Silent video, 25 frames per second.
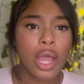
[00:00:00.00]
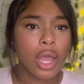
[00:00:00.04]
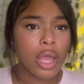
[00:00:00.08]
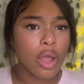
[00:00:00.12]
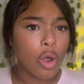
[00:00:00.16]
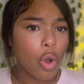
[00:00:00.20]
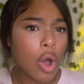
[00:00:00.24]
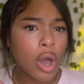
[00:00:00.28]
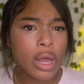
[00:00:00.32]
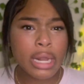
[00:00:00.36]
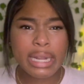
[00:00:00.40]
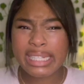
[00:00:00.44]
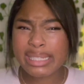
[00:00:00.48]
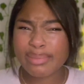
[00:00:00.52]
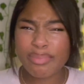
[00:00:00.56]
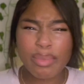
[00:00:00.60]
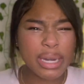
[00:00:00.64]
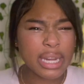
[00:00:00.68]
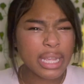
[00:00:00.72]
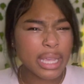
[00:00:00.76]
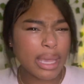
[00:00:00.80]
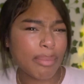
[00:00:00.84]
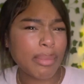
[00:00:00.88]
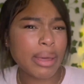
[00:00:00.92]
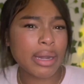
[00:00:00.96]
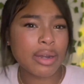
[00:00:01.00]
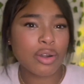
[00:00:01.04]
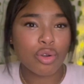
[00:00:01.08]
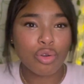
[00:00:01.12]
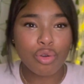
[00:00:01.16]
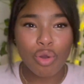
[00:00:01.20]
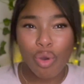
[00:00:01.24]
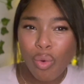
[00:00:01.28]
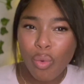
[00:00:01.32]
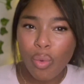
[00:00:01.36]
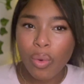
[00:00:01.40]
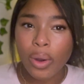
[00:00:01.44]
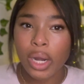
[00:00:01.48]
All this money came out of
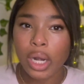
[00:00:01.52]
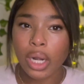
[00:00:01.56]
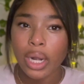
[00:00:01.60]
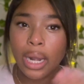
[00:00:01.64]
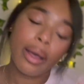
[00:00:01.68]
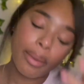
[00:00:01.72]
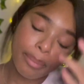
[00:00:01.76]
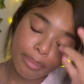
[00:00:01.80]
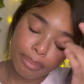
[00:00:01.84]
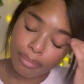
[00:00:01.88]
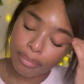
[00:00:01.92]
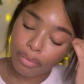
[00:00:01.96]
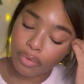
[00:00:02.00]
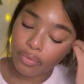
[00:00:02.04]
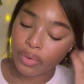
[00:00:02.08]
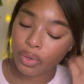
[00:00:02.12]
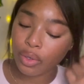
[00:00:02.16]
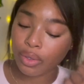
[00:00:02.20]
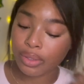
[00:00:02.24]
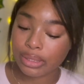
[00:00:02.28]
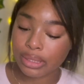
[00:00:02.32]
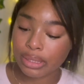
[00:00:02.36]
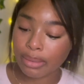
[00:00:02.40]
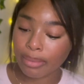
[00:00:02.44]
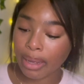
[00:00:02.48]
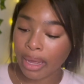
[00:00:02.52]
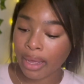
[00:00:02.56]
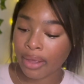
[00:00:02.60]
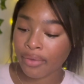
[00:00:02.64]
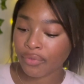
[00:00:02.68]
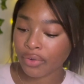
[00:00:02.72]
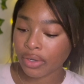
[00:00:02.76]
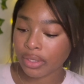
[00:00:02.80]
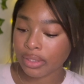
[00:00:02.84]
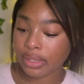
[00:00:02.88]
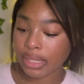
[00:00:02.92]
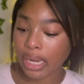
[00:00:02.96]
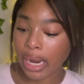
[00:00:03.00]
nowhere. Like, moving on to my
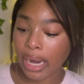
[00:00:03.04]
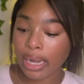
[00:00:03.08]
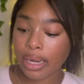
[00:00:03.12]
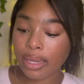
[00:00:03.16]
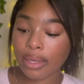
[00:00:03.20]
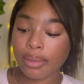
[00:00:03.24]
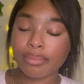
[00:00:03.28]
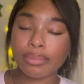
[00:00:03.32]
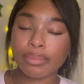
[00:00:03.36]
first item,